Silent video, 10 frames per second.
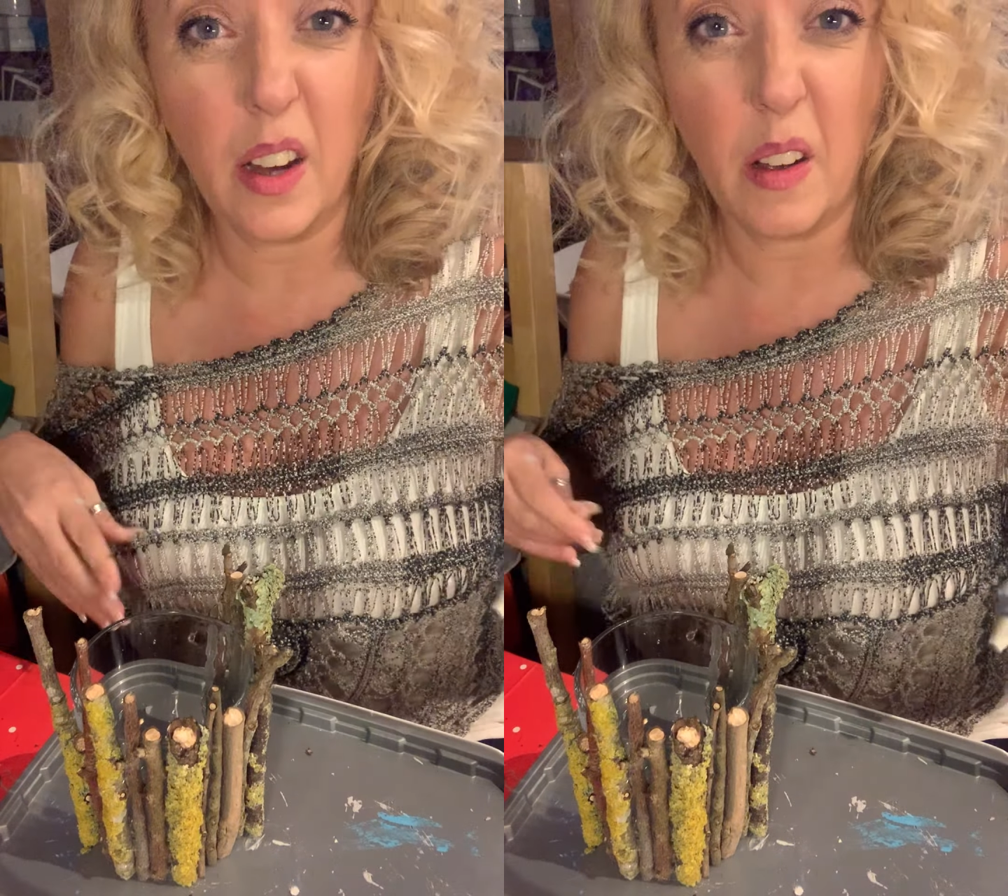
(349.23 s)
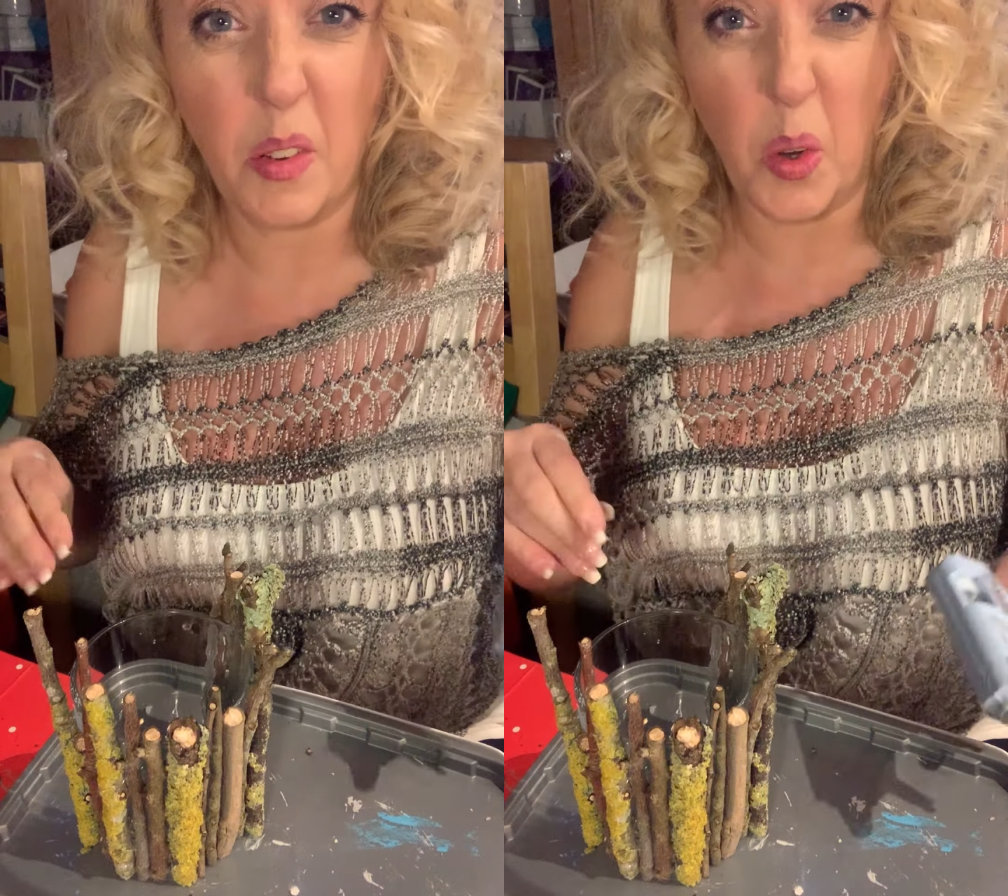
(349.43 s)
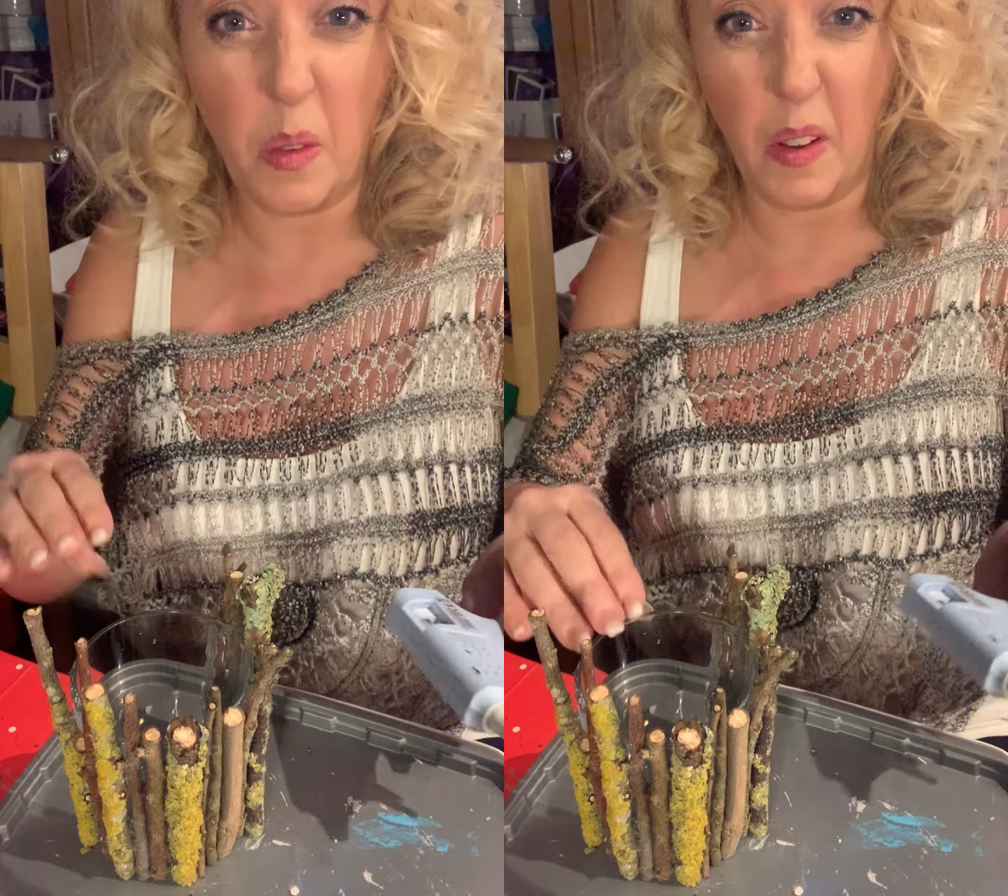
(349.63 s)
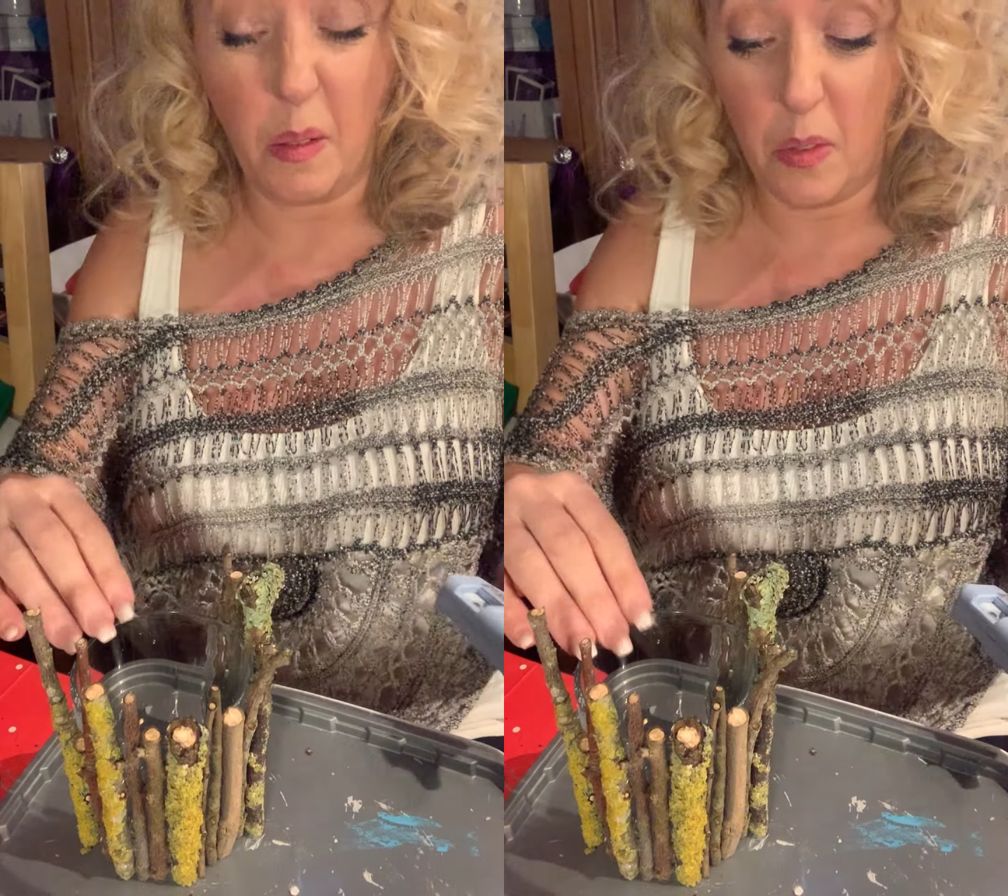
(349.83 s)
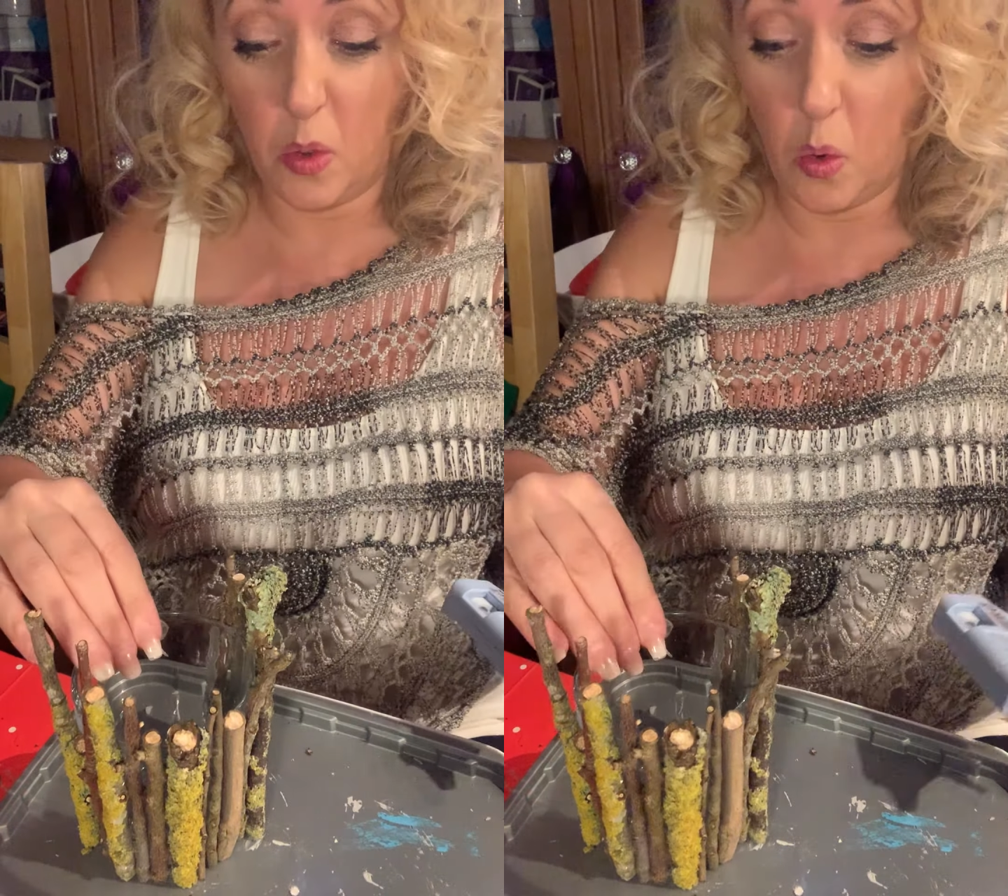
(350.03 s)
Another good thing
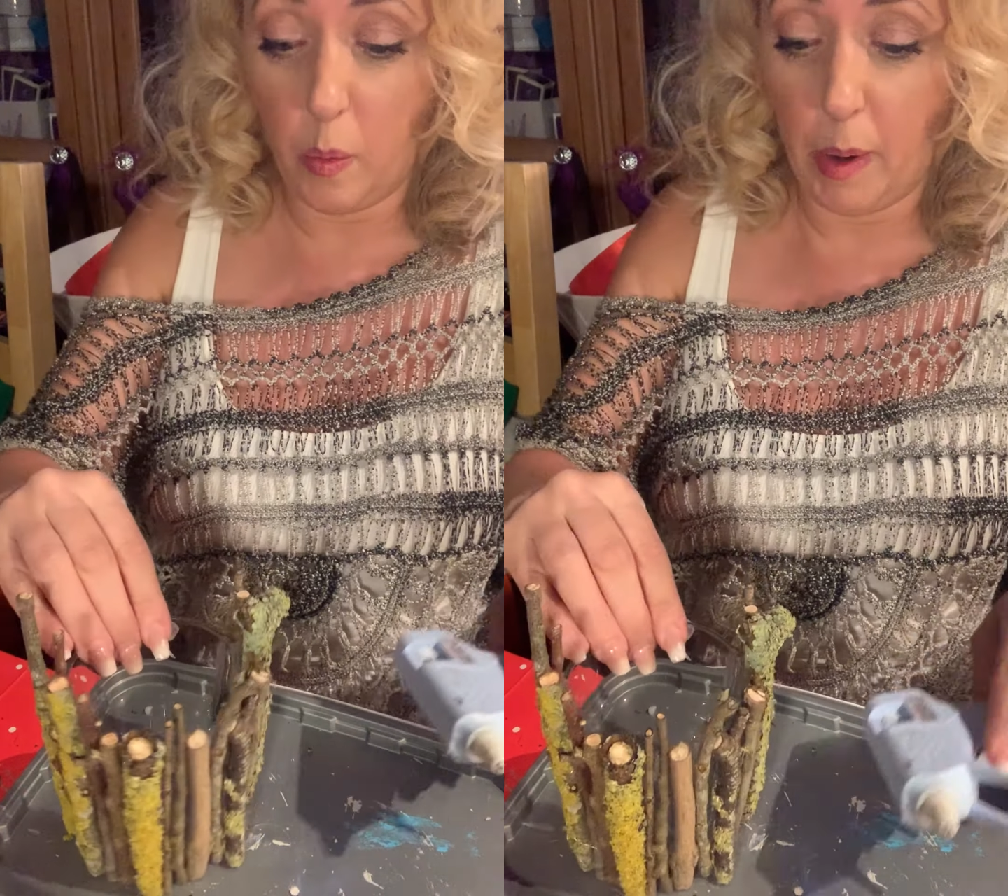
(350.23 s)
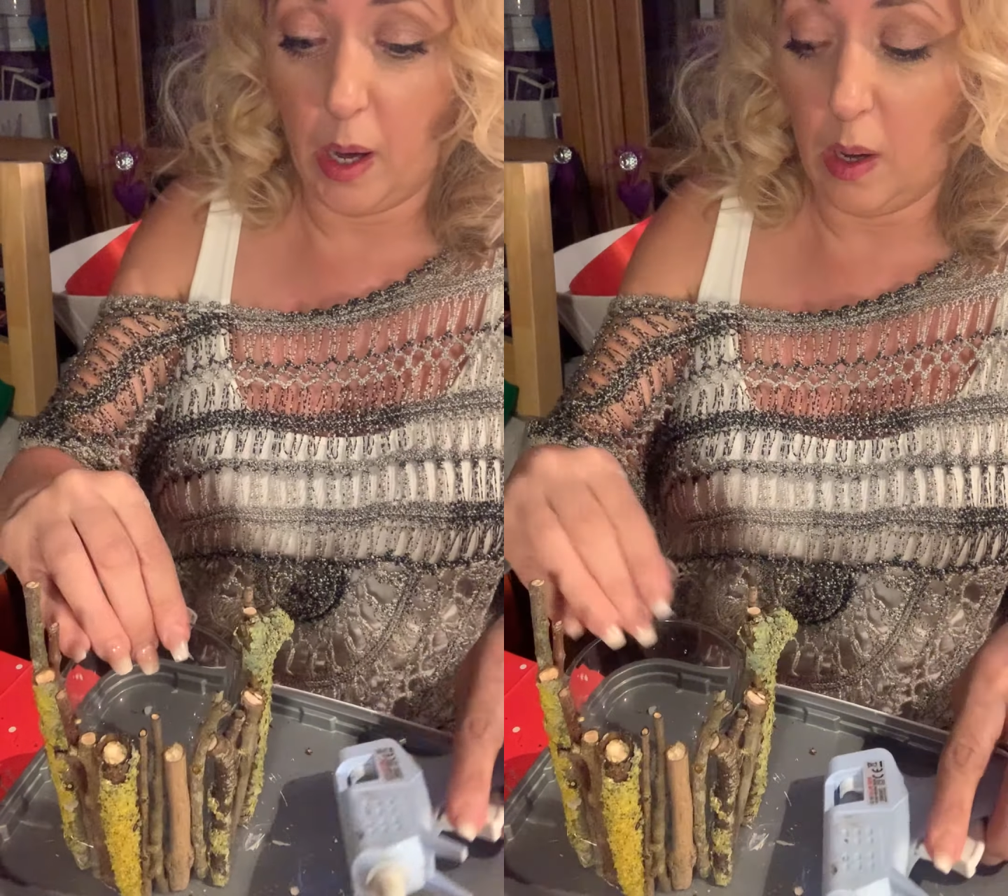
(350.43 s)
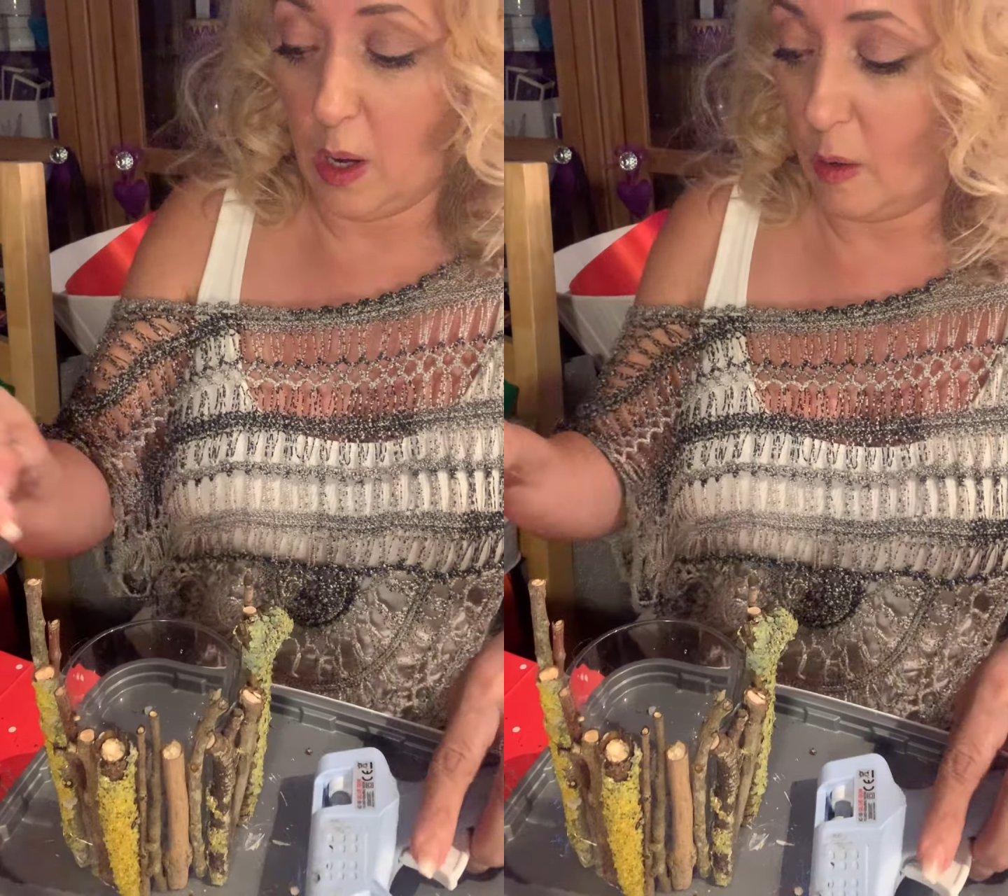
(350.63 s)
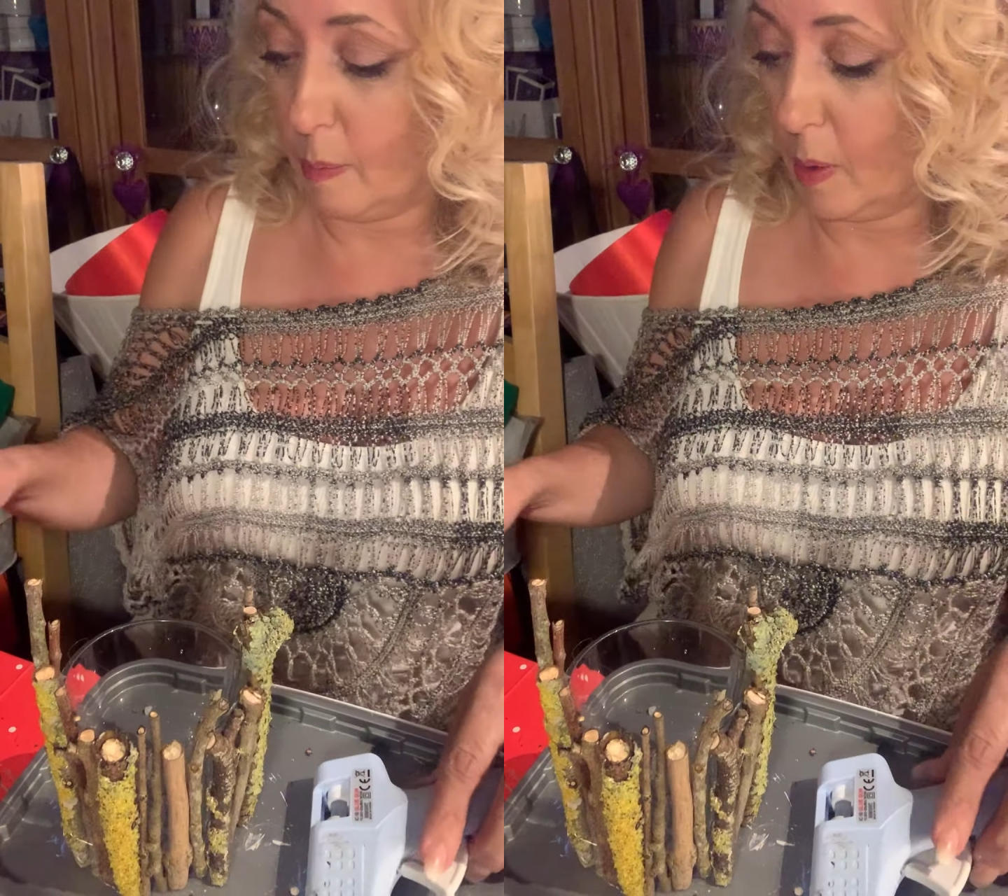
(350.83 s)
with school being closed,